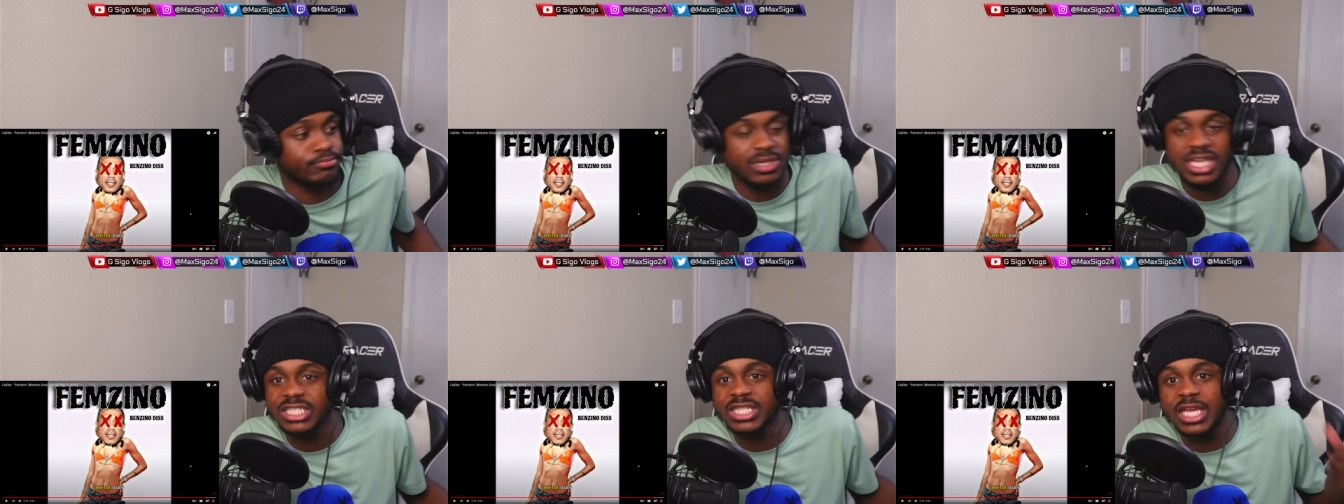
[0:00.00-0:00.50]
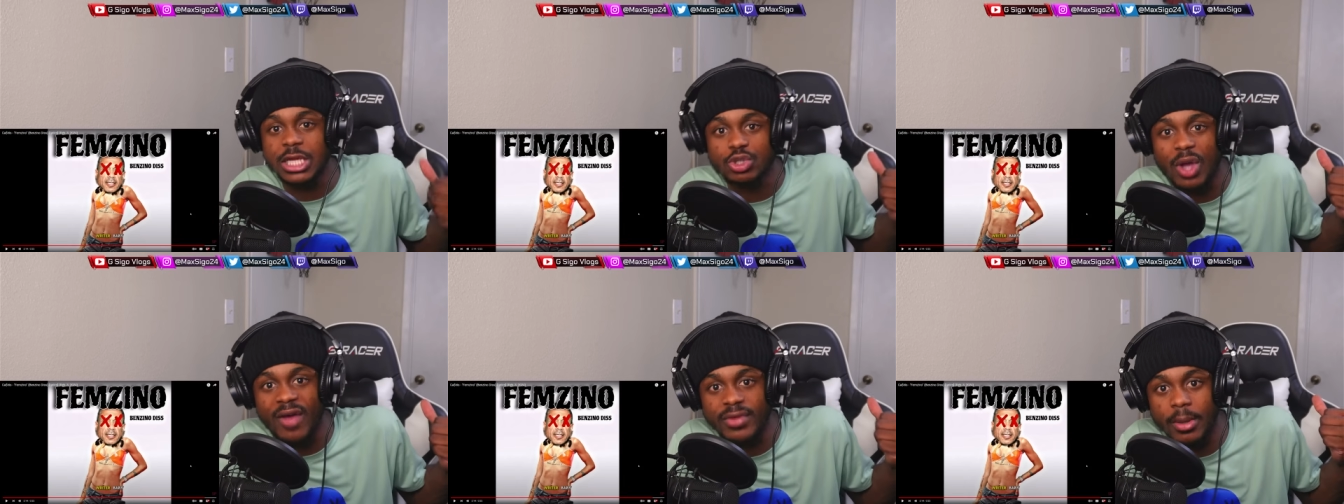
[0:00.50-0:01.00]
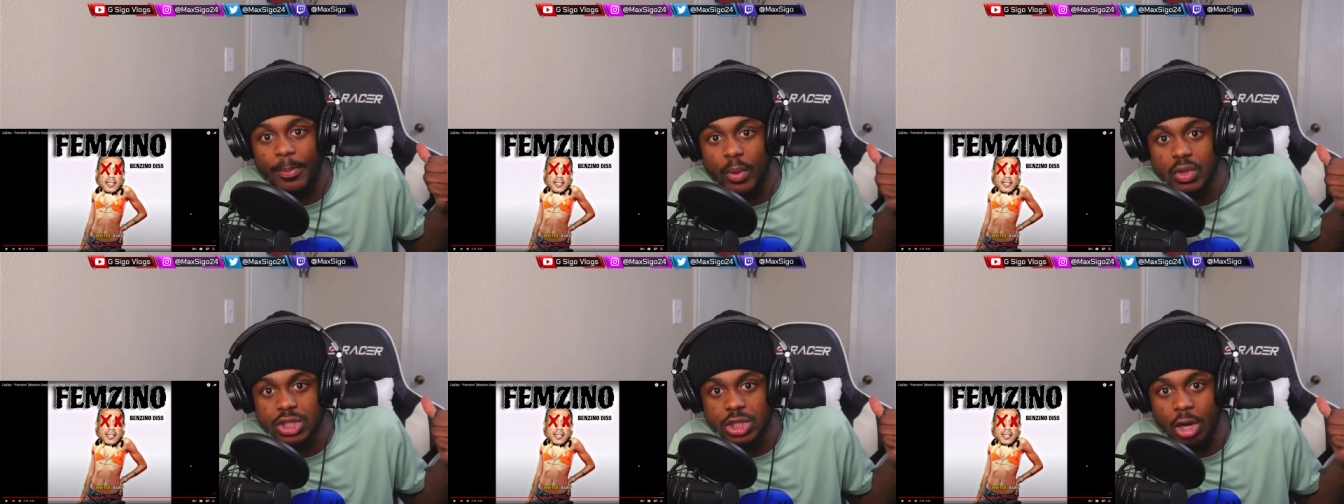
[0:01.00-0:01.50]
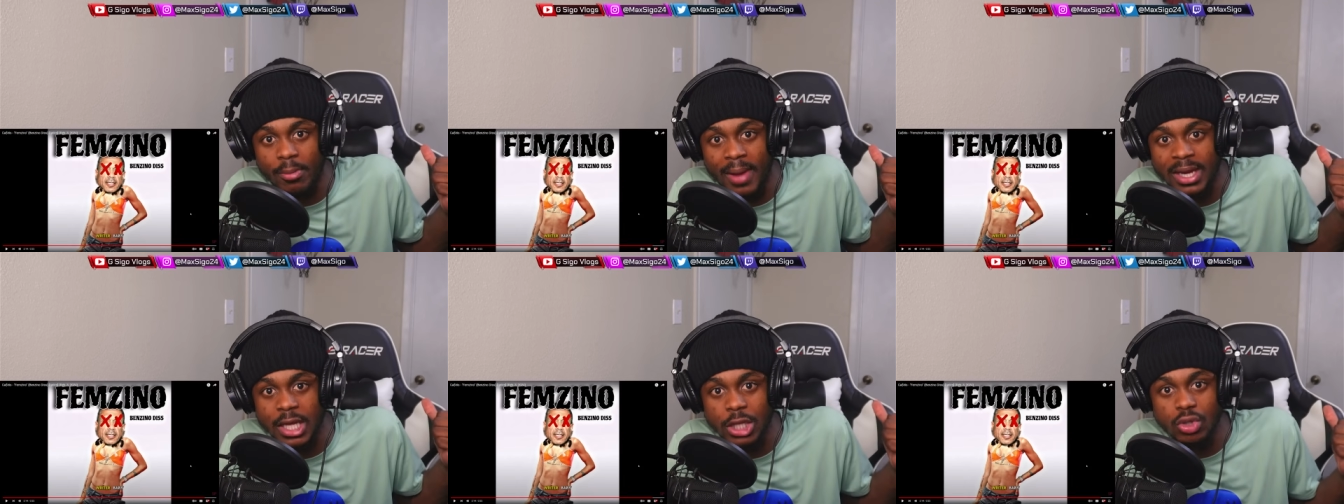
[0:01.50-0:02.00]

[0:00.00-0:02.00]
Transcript: This nigga driving the push start, my nigga.